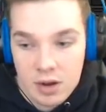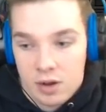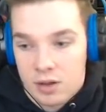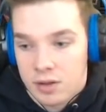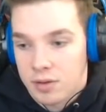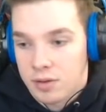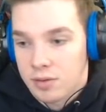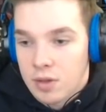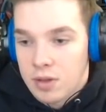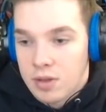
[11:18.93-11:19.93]
at all.
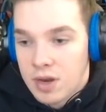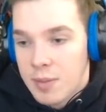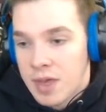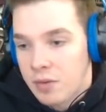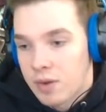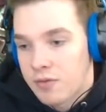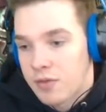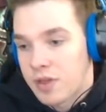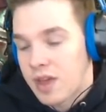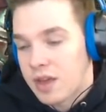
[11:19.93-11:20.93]
Did I make a run
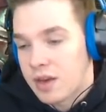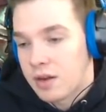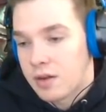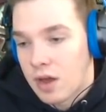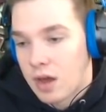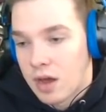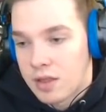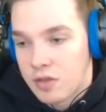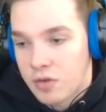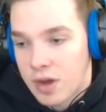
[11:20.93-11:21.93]
for the second
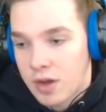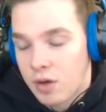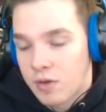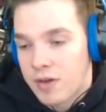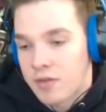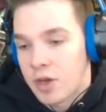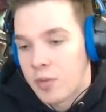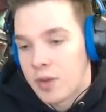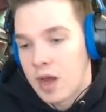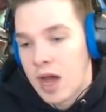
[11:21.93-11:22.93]
uh, to try and qualify for the
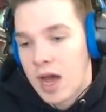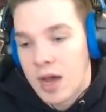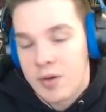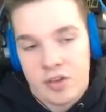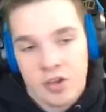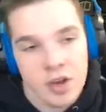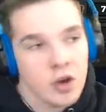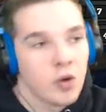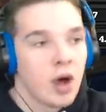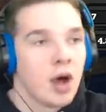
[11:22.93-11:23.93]
Open? Uh, I was actually
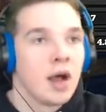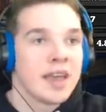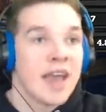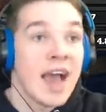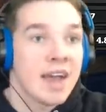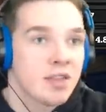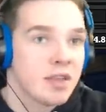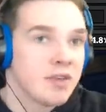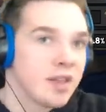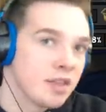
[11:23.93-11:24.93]
going to uh, cast
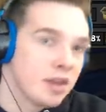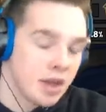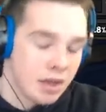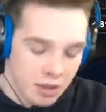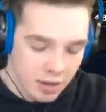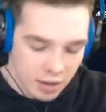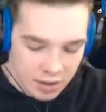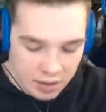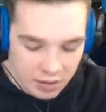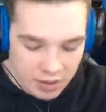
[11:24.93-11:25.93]
the events tonight.
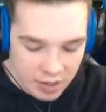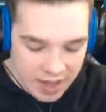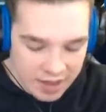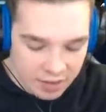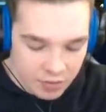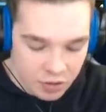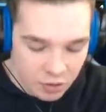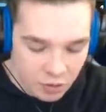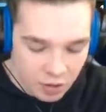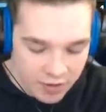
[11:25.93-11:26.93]
So I was going to cast the
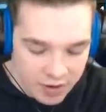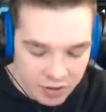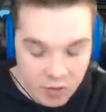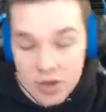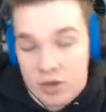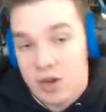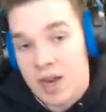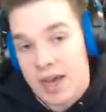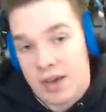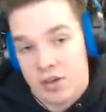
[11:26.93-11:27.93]
regional qualifiers, so I
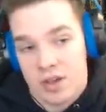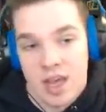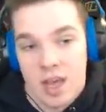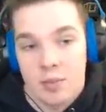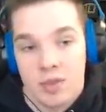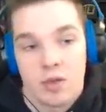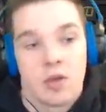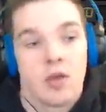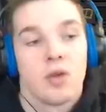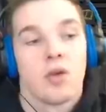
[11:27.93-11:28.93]
couldn't actually attempt
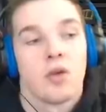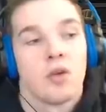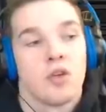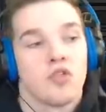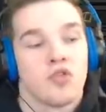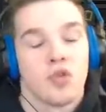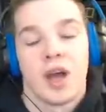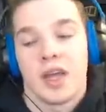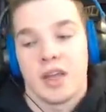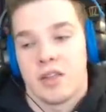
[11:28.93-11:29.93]

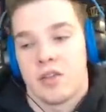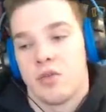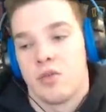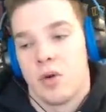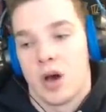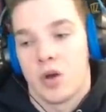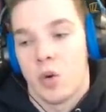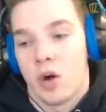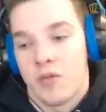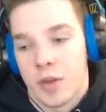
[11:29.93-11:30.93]
trying to uh,
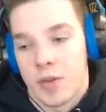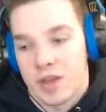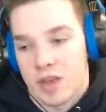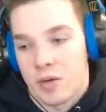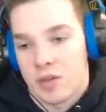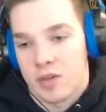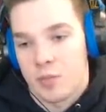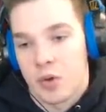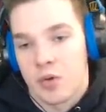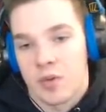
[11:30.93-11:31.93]
qualify because I was
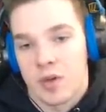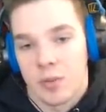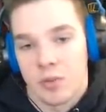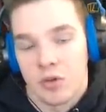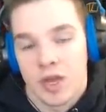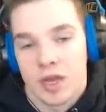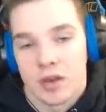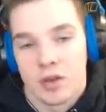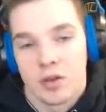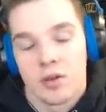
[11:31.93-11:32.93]
supposed to be on a
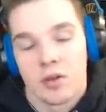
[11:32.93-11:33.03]
plane